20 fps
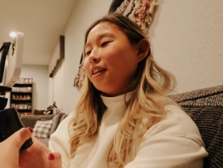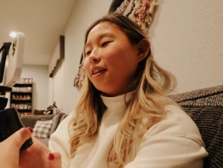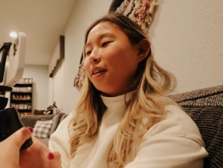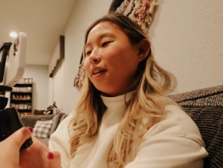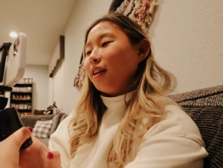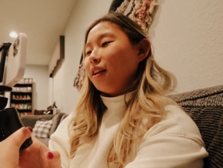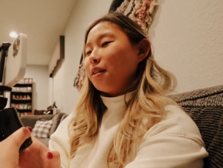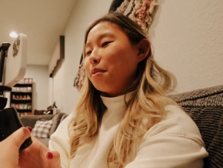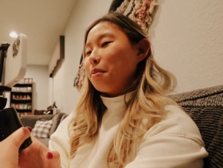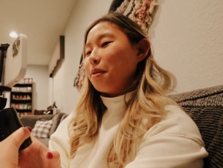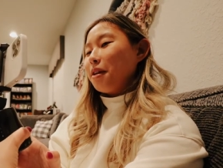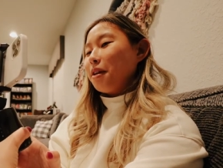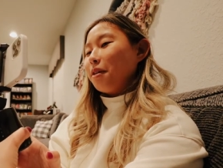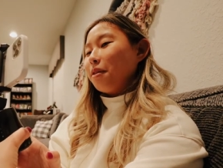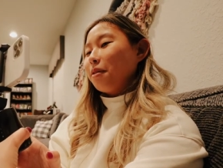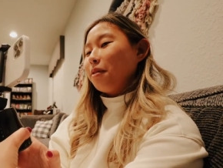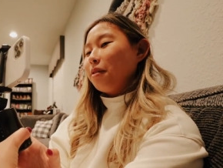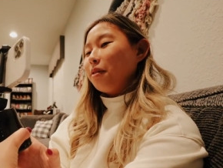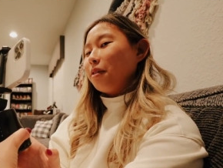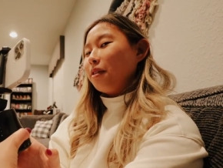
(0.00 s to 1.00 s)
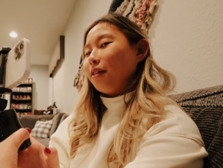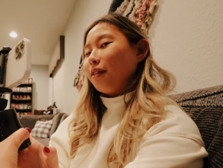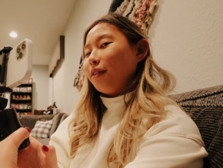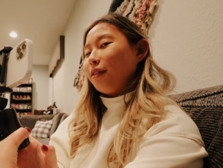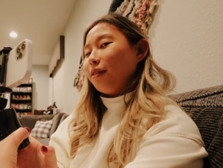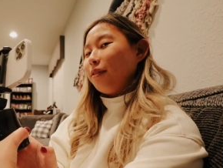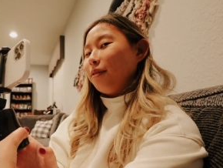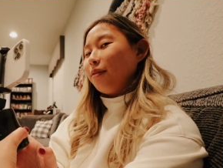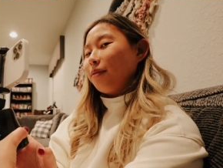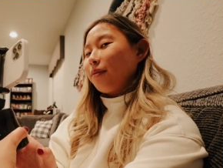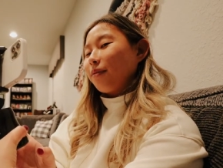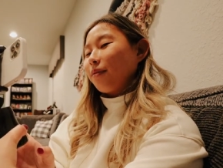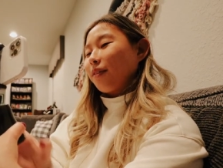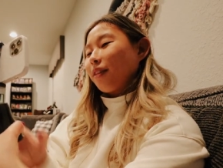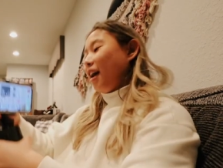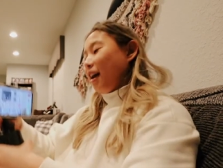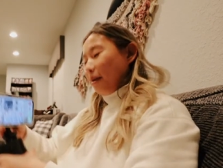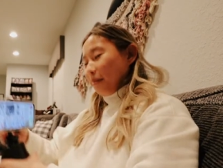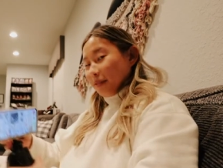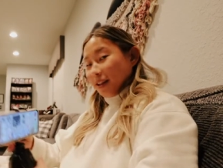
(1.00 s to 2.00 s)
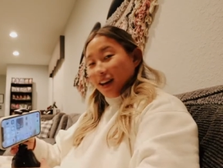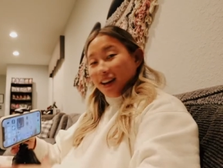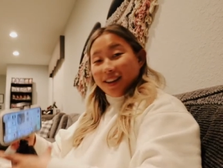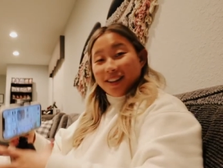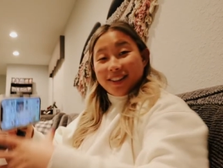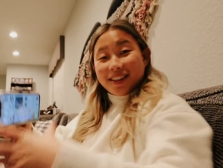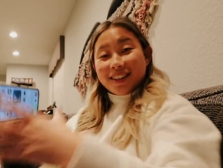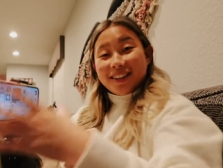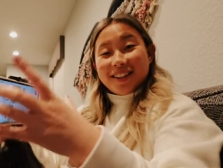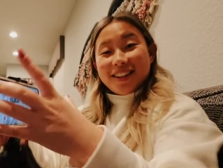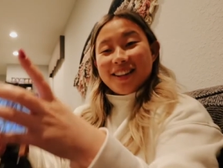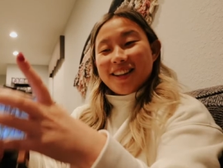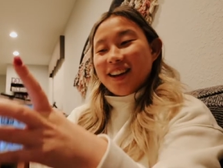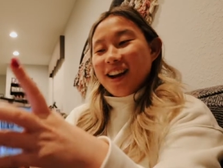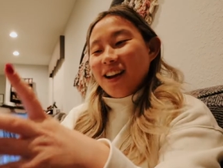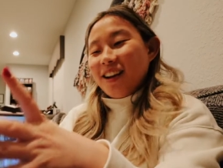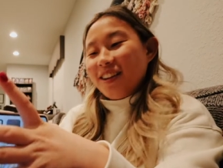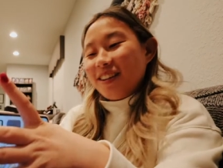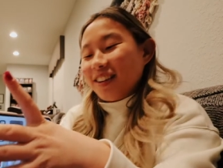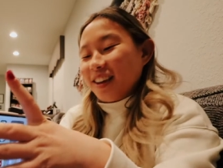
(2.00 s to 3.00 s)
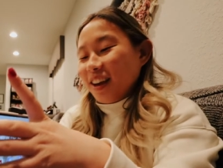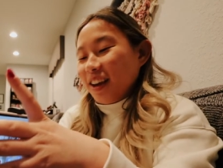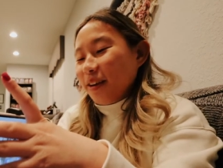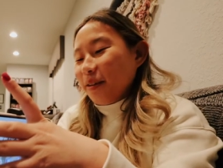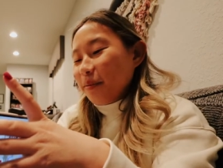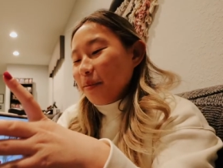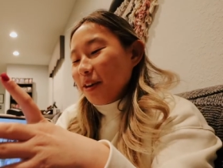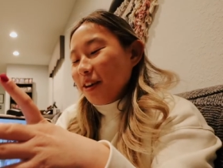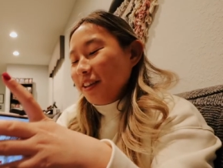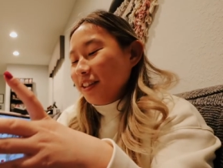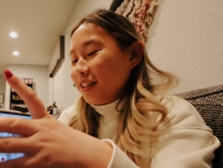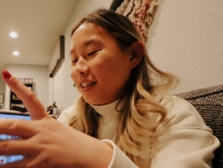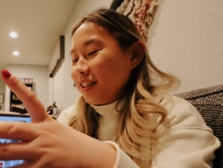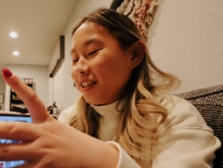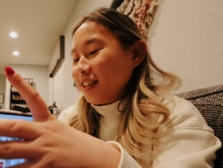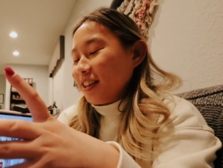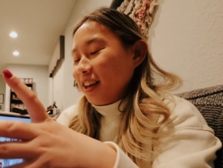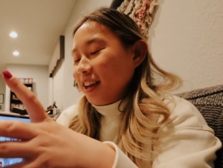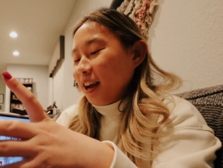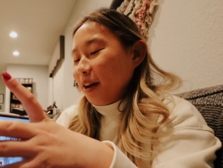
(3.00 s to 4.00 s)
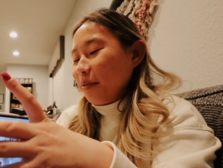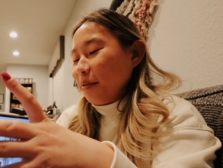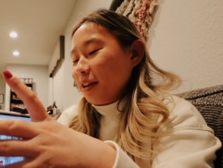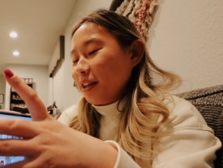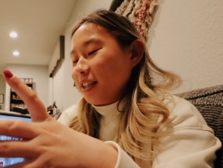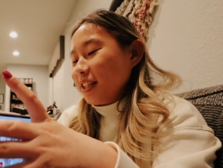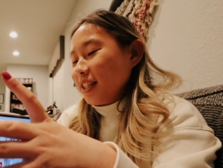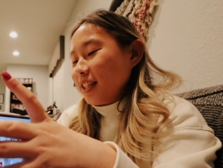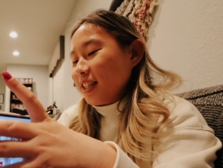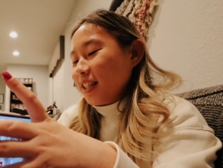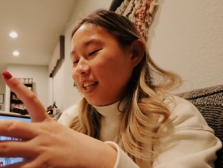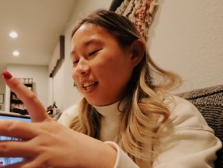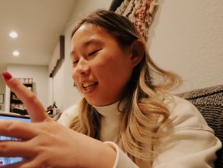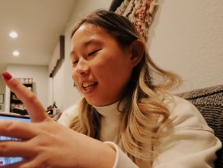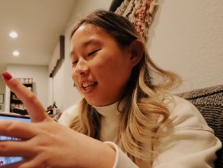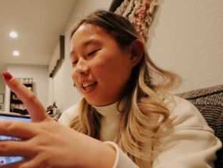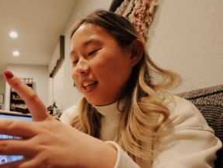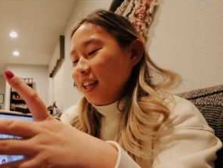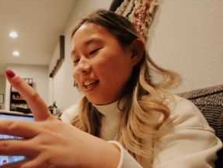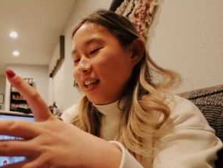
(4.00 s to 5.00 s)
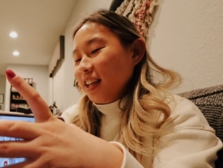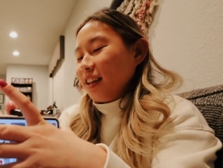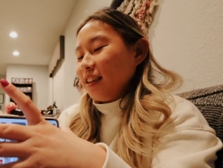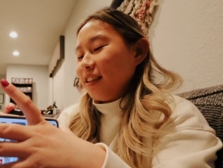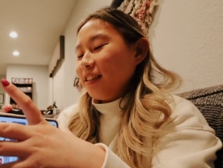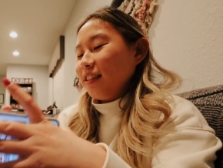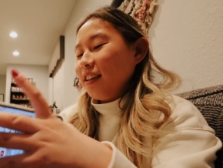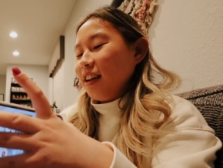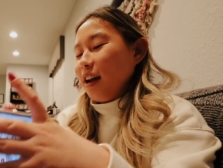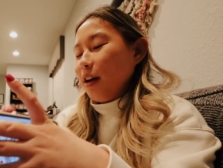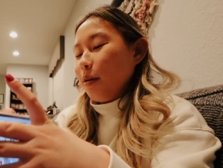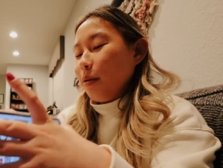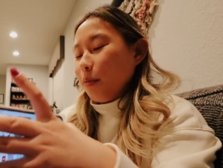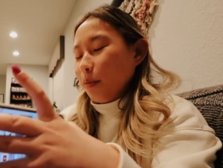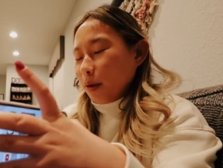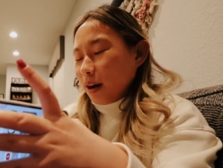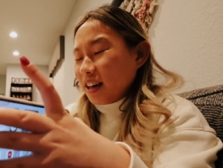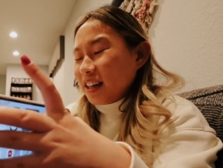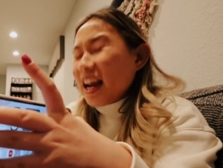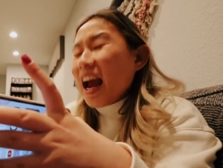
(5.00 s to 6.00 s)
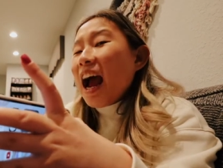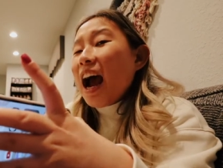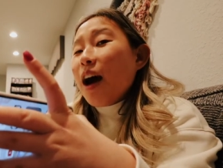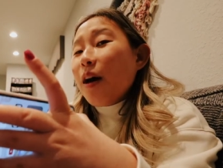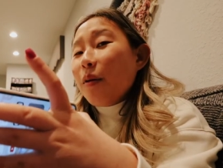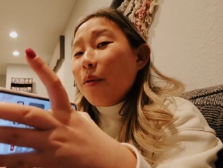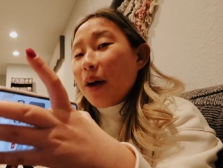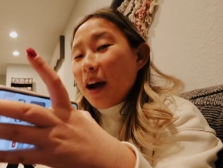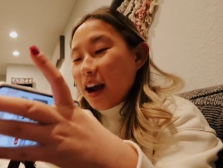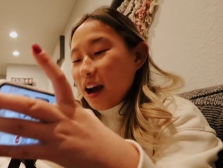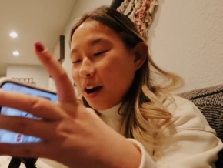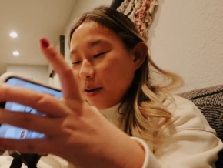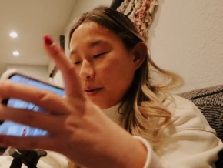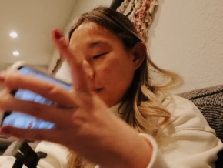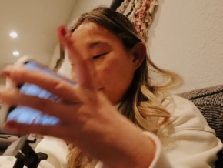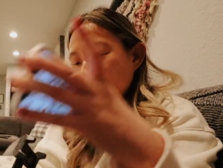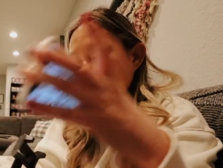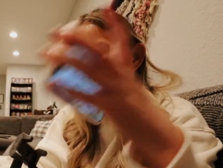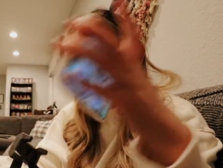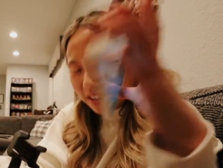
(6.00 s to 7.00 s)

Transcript: That's pretty cool. I'm glad I tested it out on camera just because like I wanted to see how it worked. Ow, ow.